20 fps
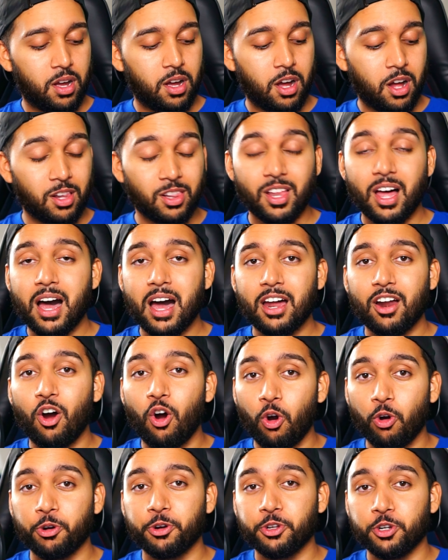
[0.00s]
a lot
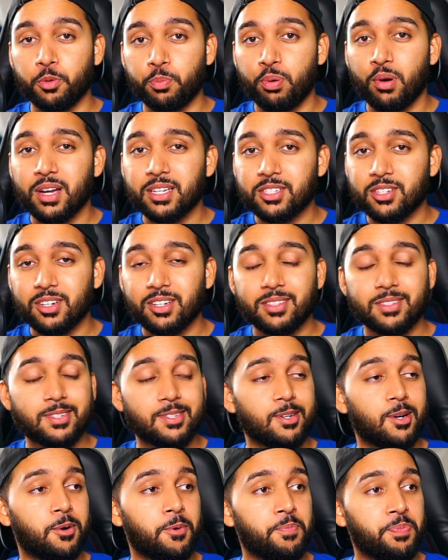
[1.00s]
harder to press on,
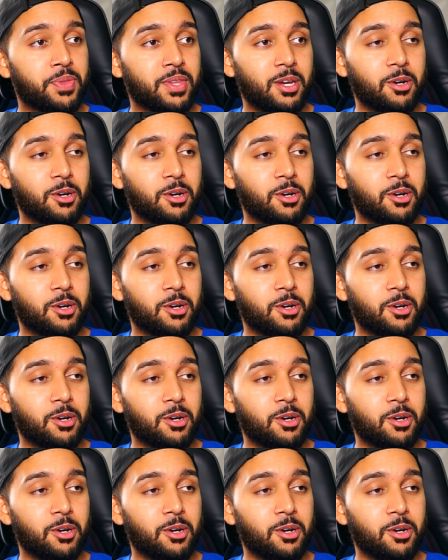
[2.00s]
so